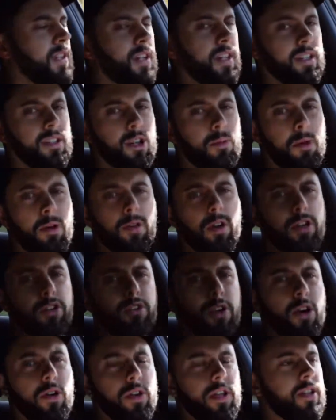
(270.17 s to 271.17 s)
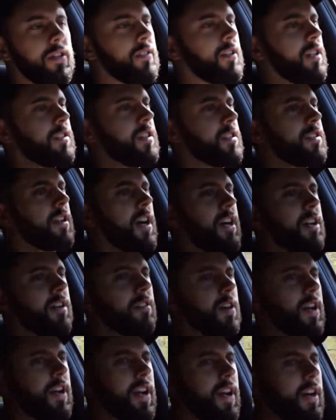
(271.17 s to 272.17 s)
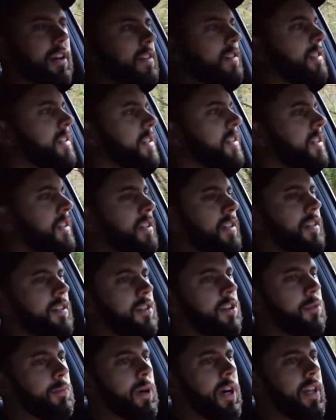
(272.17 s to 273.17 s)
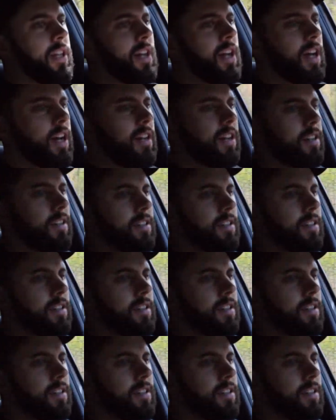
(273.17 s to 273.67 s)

It's gonna be real droney because it's gutted right now. Don't mind that.